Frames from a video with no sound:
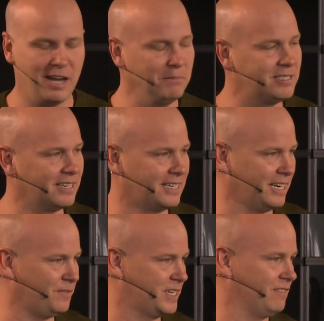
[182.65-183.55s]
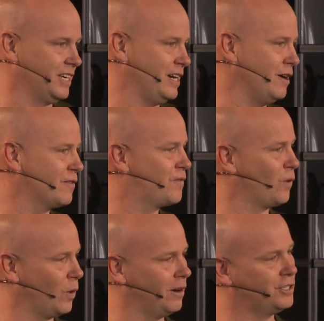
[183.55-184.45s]
comes to gift giving, there are
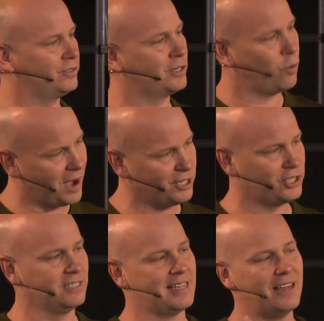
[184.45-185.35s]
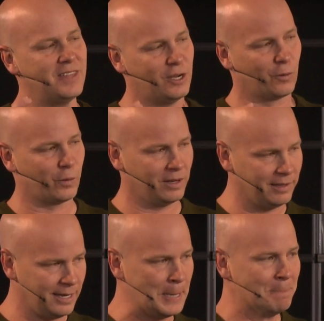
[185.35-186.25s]
4 questions that I think are
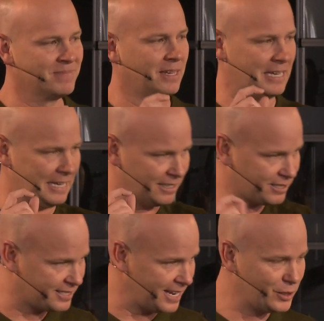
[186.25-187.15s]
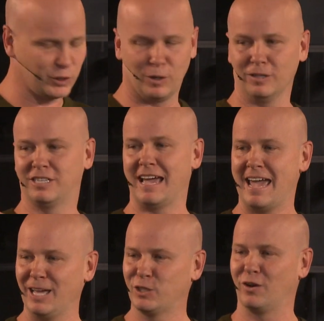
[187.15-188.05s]
really essential to
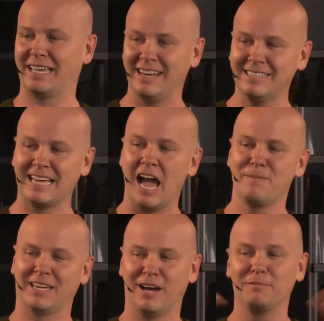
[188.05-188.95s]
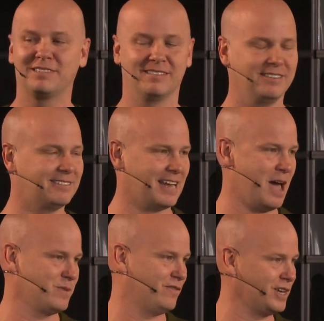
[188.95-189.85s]
answering anytime it comes to this
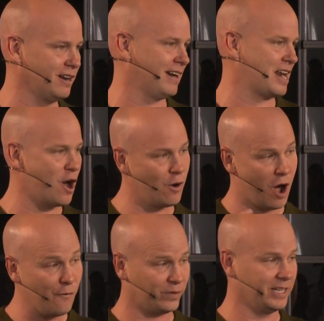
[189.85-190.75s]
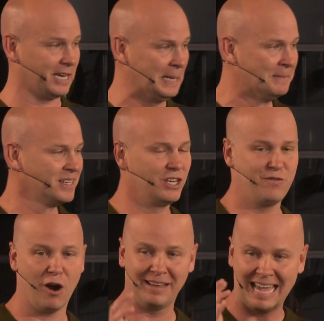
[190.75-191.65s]
time of year. And I know, hopefully,
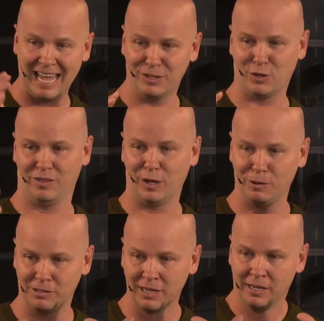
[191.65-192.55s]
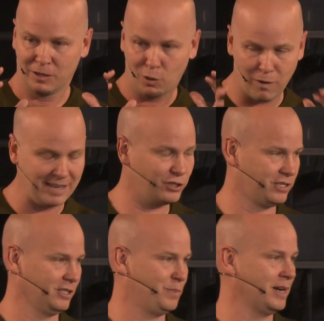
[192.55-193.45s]
you've already answered those
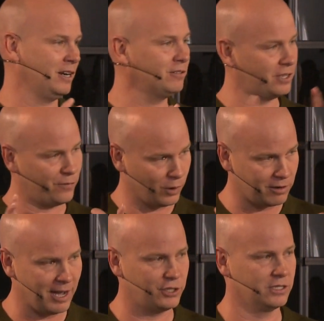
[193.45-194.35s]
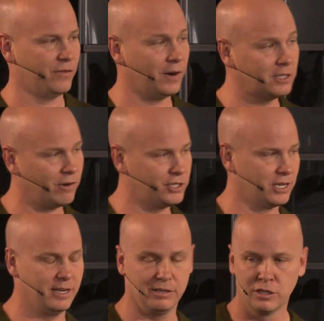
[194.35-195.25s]
questions. But here's the 4 questions. The first
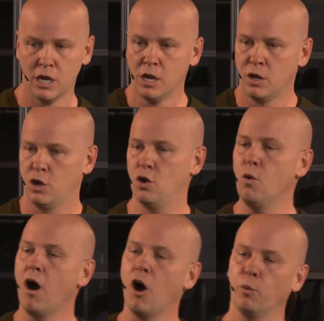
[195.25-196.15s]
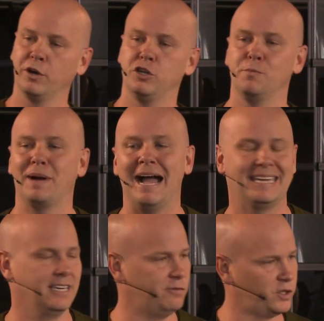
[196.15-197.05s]
question is, who all will you buy
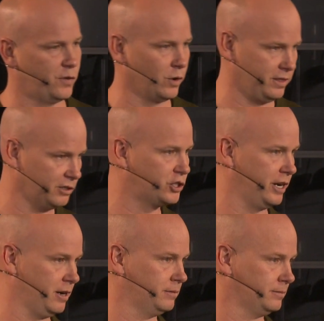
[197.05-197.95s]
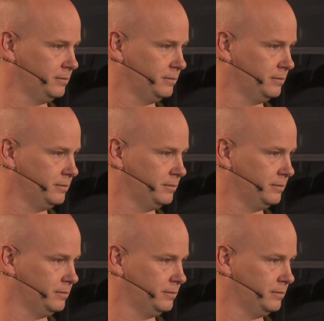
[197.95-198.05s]
gifts for this year?